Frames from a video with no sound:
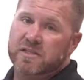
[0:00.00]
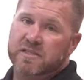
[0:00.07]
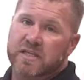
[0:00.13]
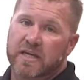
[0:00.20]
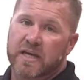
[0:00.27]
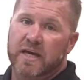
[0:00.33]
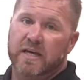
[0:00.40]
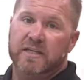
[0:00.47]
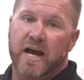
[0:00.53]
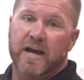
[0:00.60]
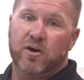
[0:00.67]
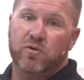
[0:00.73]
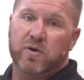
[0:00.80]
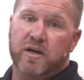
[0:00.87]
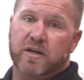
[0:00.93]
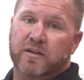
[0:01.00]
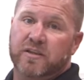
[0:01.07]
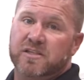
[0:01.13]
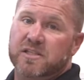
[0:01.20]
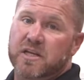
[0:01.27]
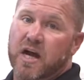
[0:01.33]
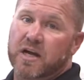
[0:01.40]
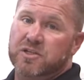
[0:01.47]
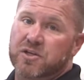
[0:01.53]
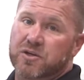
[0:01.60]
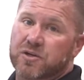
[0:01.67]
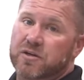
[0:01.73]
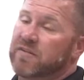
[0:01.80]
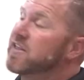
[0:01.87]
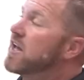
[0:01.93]
is the dyno run on the stock
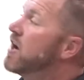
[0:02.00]
tune of the